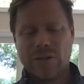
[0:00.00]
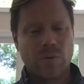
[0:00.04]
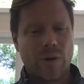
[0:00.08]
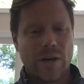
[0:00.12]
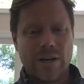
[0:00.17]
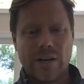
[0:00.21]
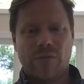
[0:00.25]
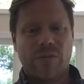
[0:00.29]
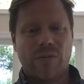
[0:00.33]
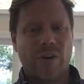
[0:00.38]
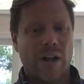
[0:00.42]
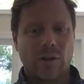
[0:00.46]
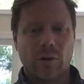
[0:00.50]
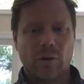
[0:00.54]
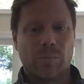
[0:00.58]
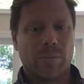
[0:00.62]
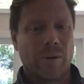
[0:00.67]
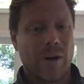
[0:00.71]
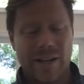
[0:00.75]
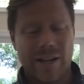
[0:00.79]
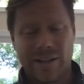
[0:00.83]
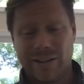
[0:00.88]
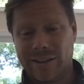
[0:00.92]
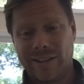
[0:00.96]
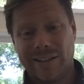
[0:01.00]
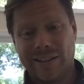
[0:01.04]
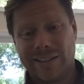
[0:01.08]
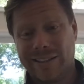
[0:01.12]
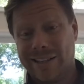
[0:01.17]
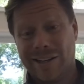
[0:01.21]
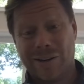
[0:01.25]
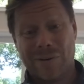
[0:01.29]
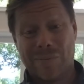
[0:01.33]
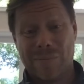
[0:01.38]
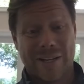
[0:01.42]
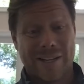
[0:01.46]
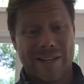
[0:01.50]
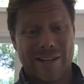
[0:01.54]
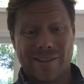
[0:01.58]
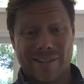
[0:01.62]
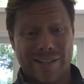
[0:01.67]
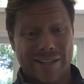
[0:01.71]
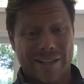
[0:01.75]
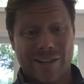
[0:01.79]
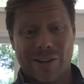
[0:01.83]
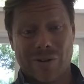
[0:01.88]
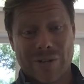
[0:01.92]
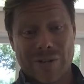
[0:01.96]
why you follow Brent, you know, because
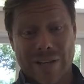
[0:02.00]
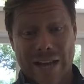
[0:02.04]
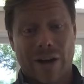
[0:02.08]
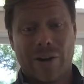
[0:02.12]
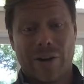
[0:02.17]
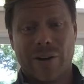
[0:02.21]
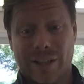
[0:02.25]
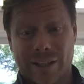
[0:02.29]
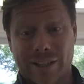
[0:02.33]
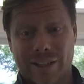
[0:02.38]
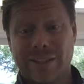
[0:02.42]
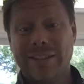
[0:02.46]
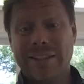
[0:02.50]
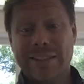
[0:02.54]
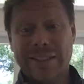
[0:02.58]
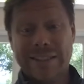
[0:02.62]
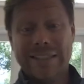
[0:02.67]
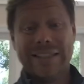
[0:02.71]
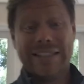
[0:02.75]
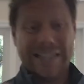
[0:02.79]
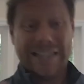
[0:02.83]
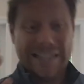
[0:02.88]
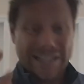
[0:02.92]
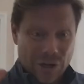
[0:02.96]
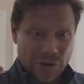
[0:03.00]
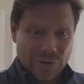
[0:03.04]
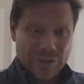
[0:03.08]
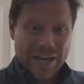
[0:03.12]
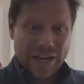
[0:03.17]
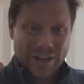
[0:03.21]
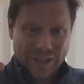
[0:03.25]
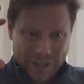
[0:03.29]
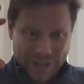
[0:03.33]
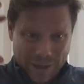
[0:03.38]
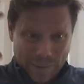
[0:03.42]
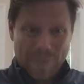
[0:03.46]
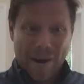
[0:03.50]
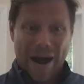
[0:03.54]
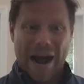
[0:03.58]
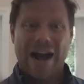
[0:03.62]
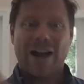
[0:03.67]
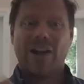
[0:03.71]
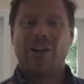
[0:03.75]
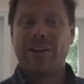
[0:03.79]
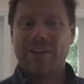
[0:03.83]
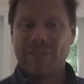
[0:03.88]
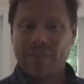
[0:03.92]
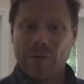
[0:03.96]
he knows how to. He knows how to
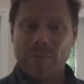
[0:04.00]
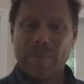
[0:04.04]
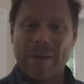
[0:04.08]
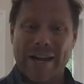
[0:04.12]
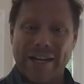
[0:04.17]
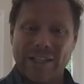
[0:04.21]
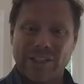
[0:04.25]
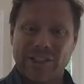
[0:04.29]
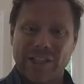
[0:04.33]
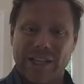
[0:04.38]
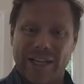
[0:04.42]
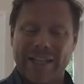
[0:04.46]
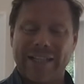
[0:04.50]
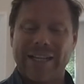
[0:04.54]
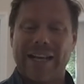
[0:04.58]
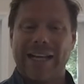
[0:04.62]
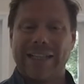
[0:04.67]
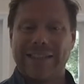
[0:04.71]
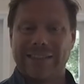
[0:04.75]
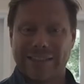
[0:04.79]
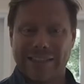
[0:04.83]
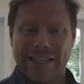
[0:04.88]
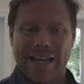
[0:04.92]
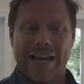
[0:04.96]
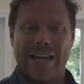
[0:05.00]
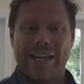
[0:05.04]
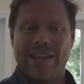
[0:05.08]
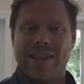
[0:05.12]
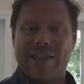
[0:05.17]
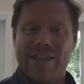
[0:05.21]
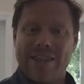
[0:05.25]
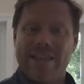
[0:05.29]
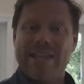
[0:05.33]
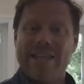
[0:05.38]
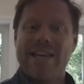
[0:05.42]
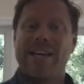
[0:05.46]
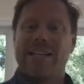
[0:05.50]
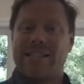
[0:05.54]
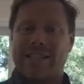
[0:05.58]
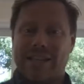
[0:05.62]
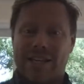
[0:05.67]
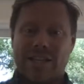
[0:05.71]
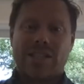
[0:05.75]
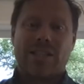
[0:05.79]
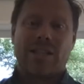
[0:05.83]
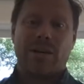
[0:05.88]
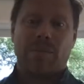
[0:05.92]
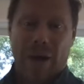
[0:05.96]
compile information and say, this
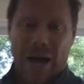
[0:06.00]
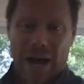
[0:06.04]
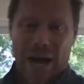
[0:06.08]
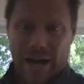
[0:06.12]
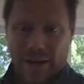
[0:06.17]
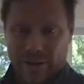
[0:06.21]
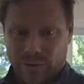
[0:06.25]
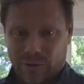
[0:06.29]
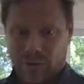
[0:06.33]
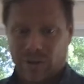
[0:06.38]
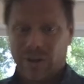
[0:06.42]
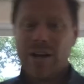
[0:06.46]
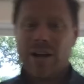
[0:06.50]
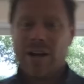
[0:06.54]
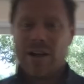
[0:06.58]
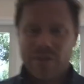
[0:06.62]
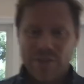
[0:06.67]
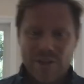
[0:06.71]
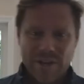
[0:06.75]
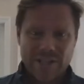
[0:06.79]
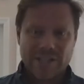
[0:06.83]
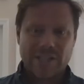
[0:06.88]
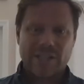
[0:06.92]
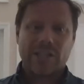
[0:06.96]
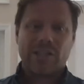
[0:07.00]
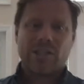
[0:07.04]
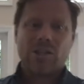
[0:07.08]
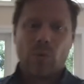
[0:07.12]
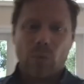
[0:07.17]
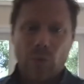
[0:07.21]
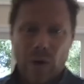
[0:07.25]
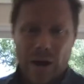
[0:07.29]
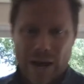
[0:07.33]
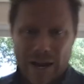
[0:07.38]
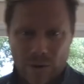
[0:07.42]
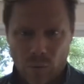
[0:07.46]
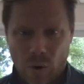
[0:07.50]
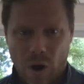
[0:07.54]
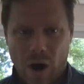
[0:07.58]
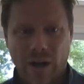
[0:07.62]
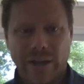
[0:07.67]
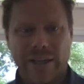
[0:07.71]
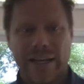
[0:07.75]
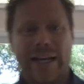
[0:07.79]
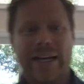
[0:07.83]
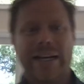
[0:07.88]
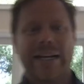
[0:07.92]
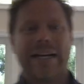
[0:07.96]
is the model. This is the way,
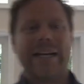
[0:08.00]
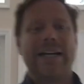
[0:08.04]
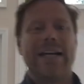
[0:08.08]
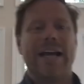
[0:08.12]
walk in it.